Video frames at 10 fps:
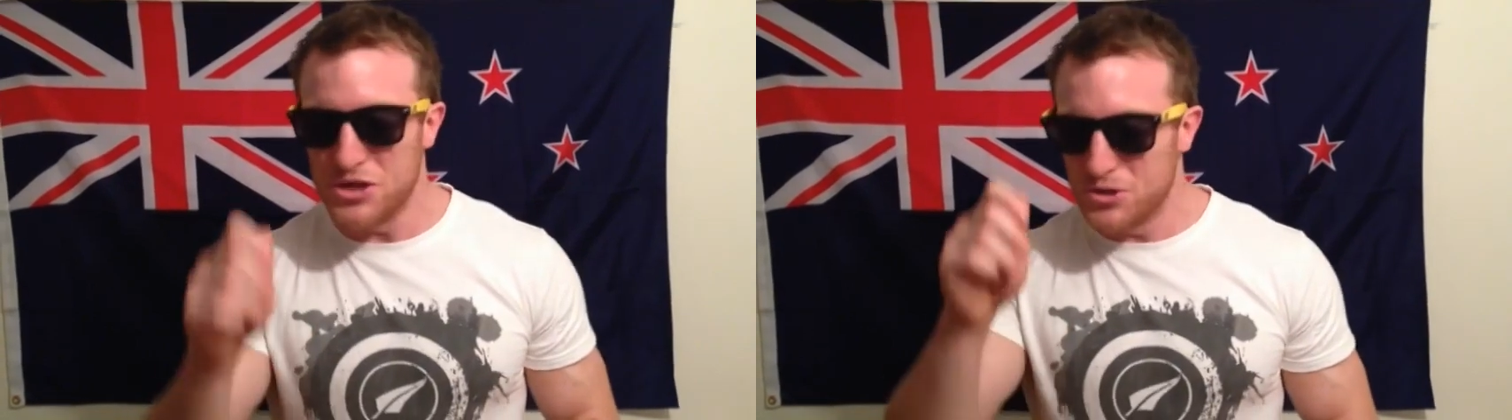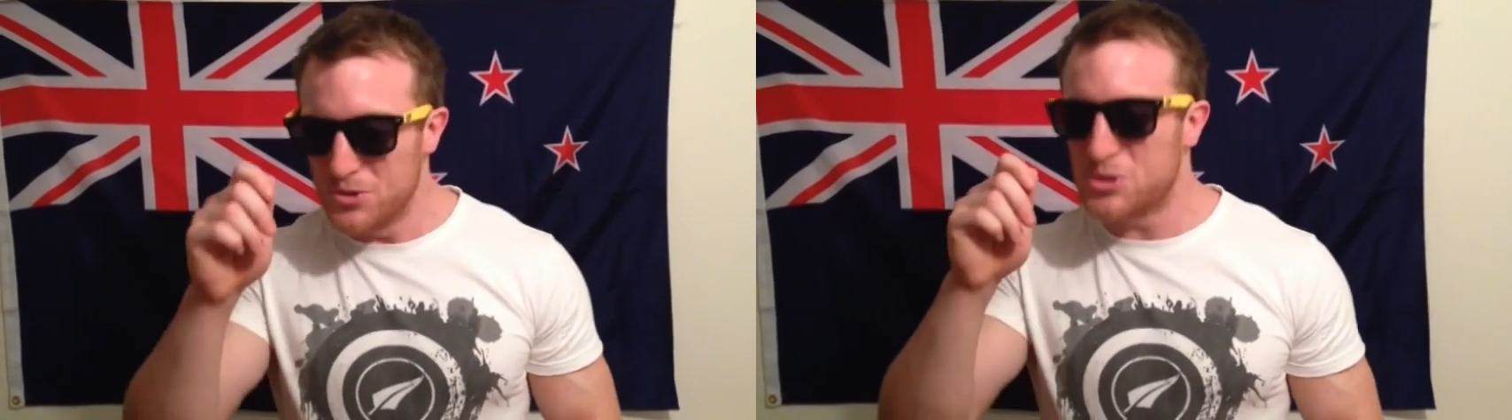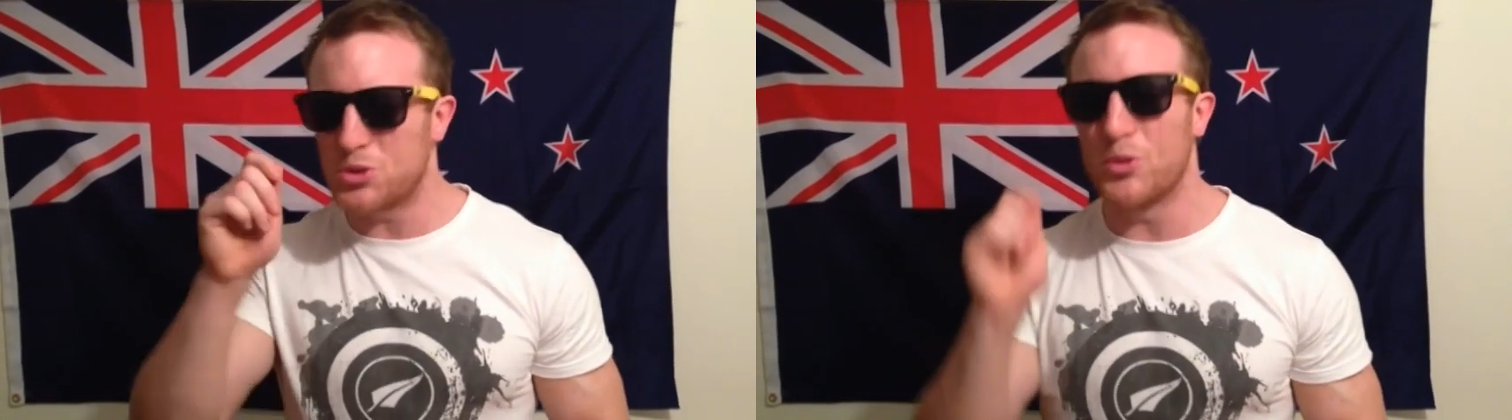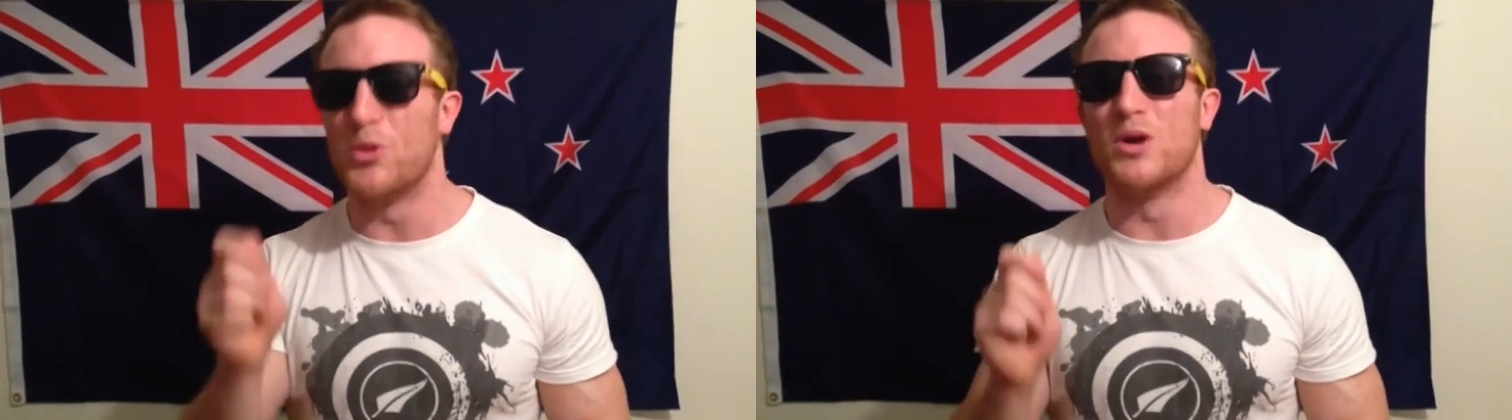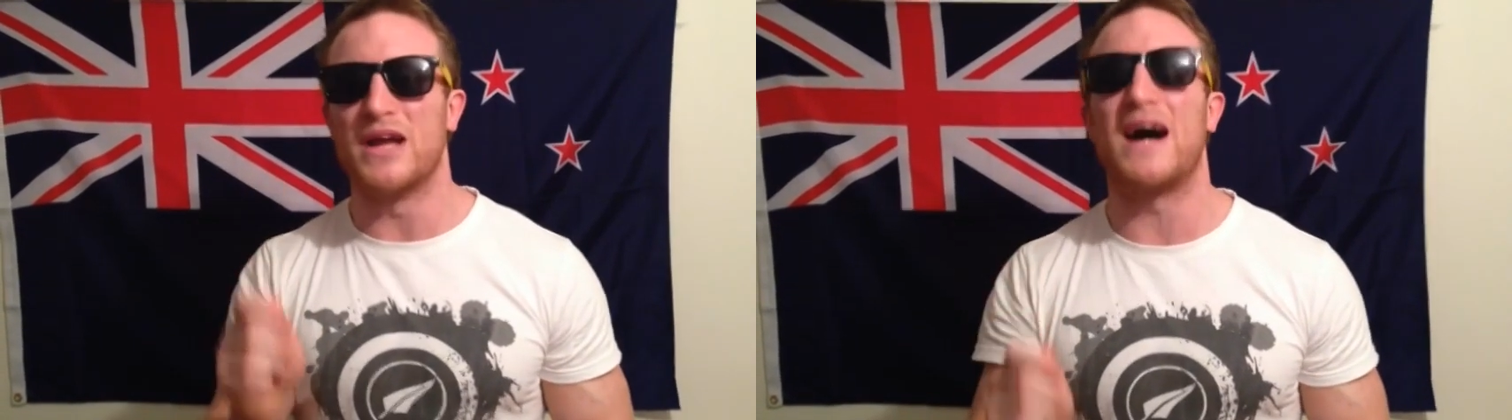You
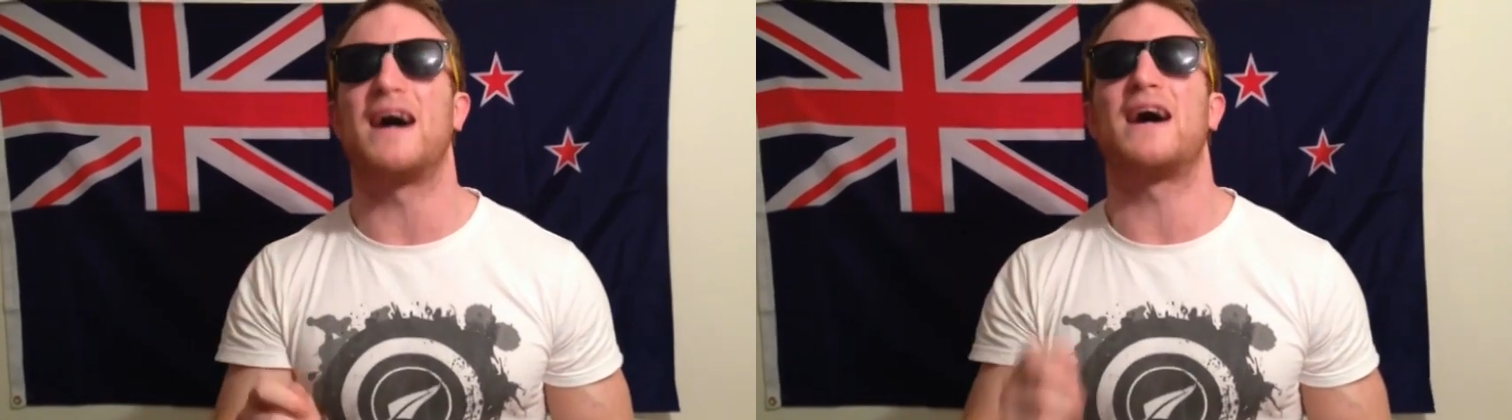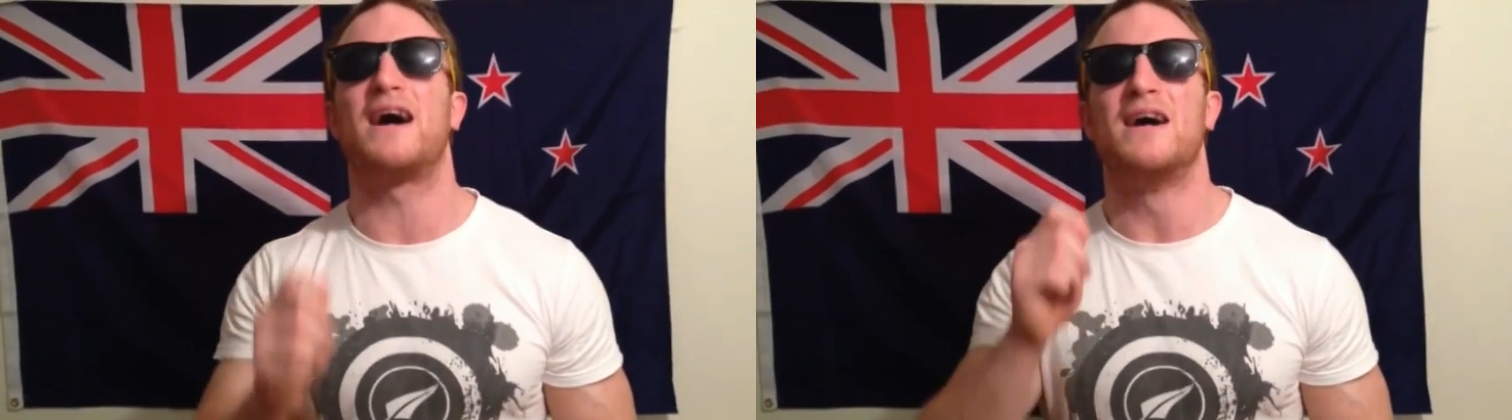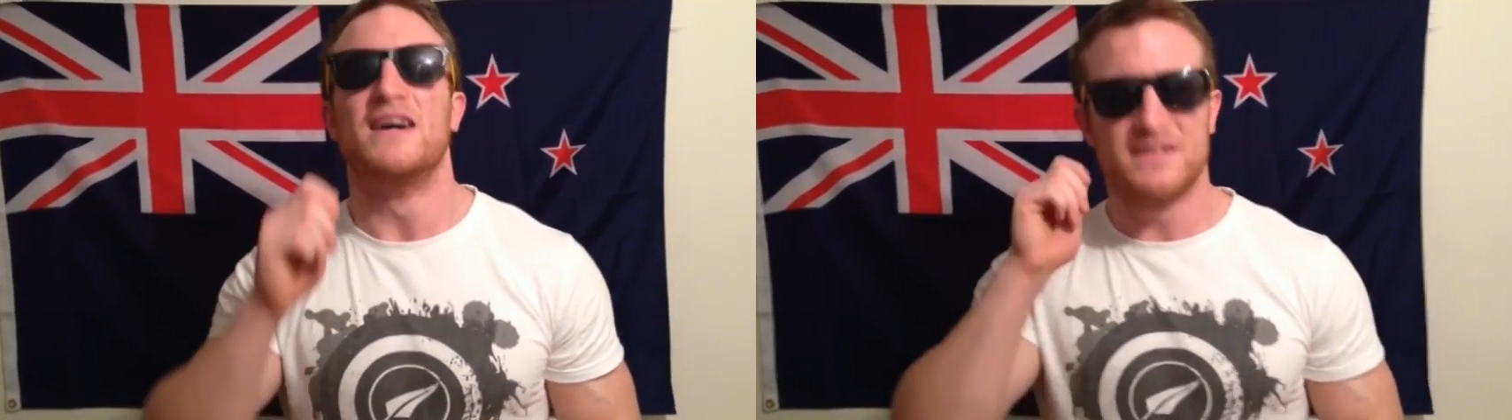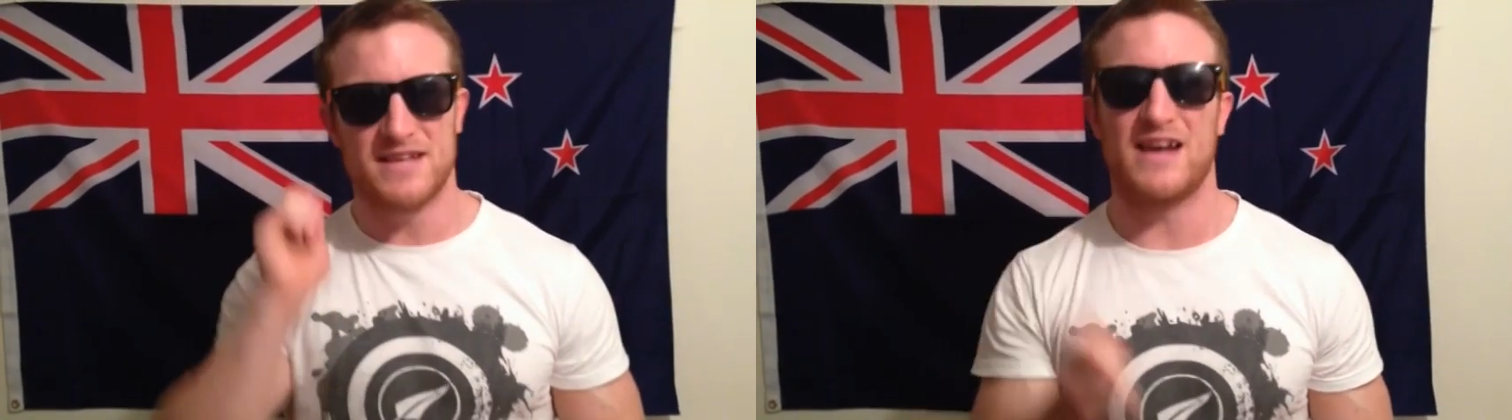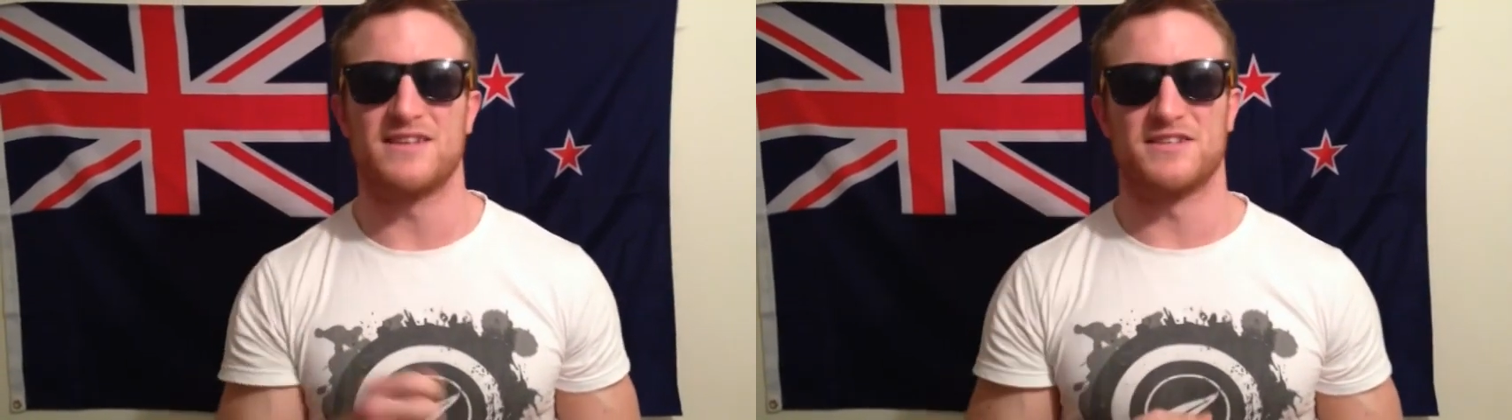truly are
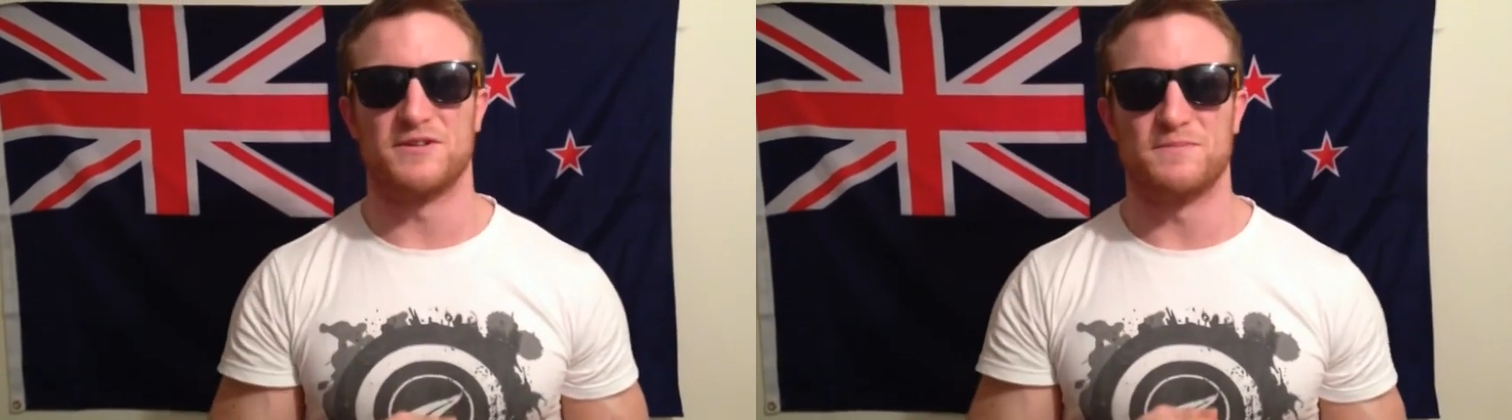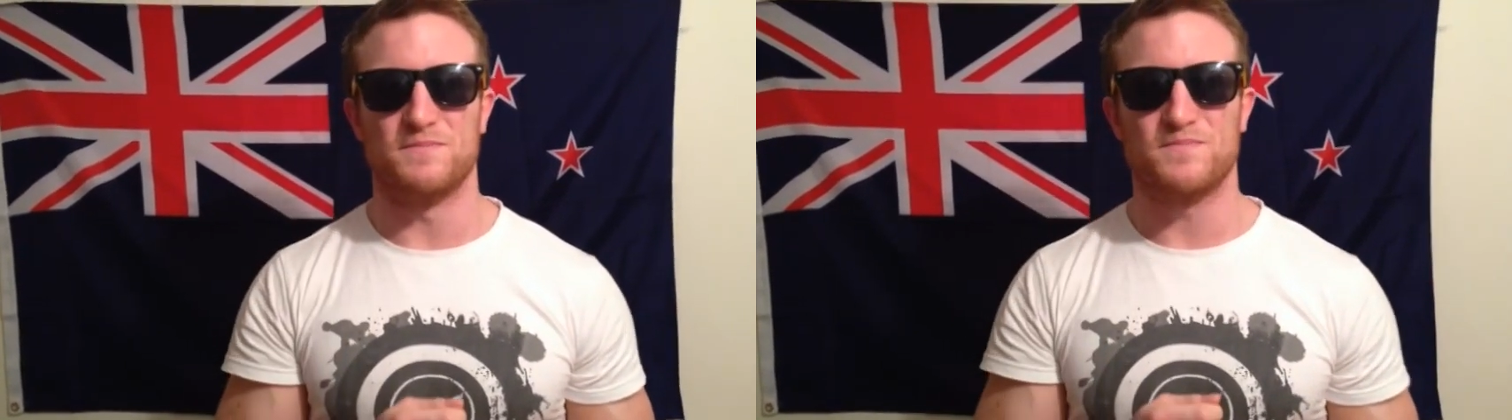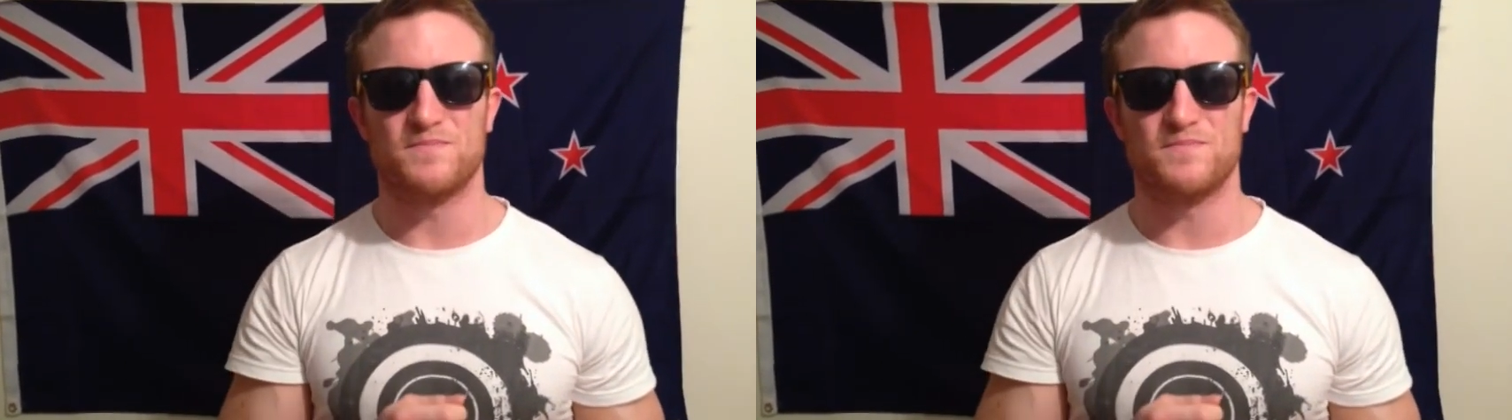talented.